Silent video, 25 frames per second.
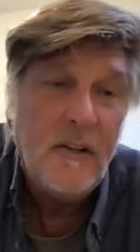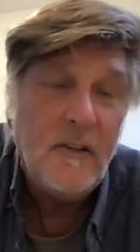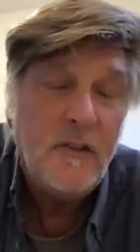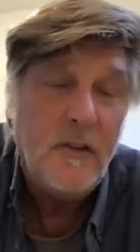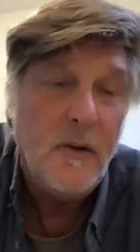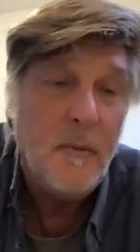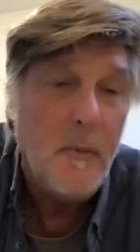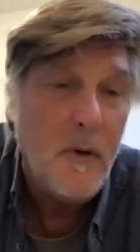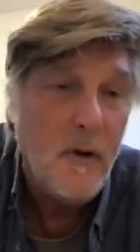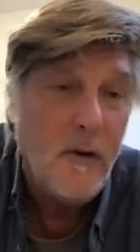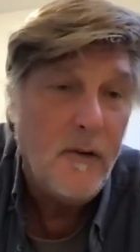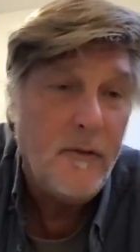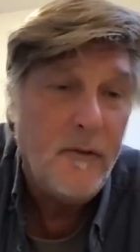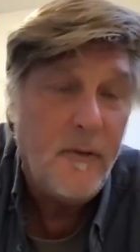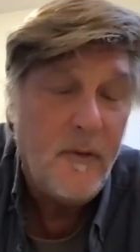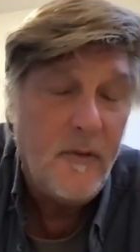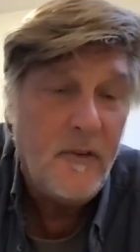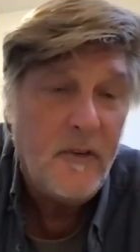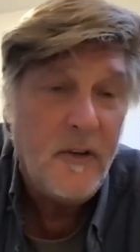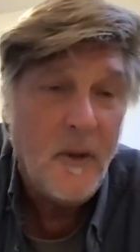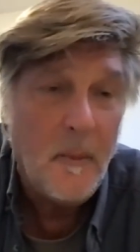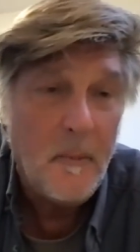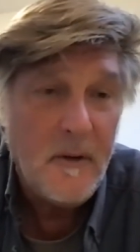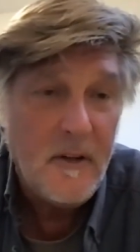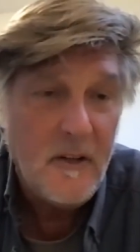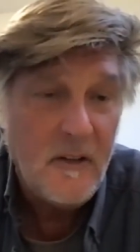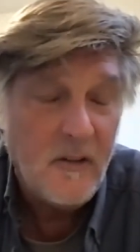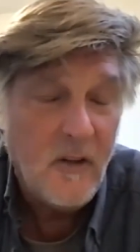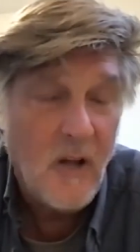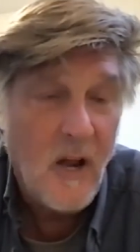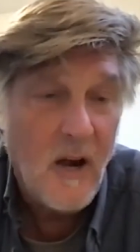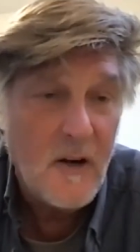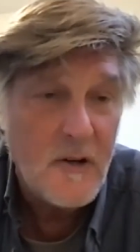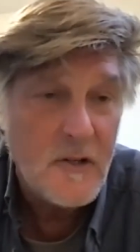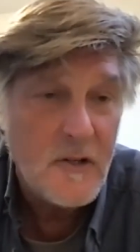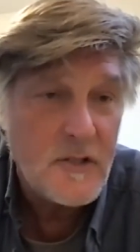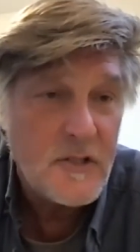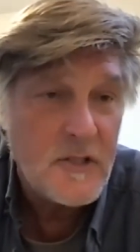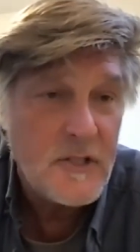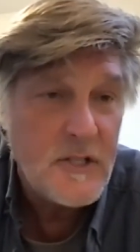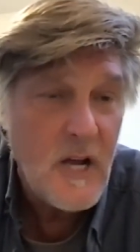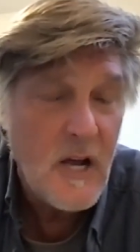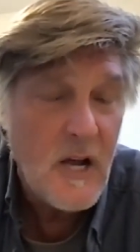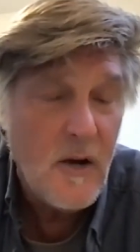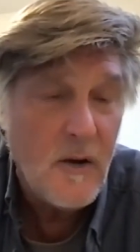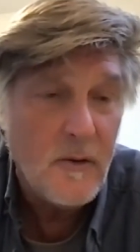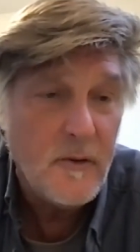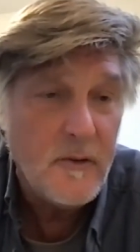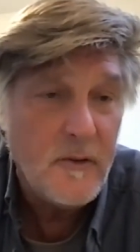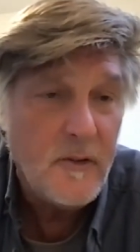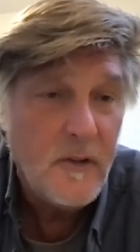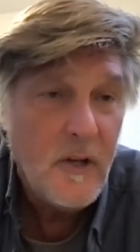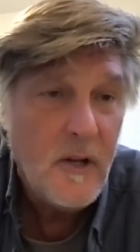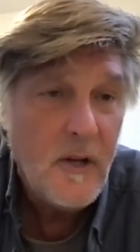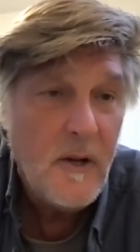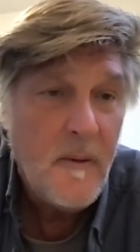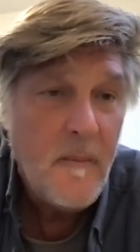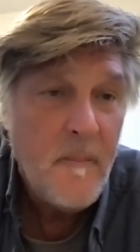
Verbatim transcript: to move some of these larger stones.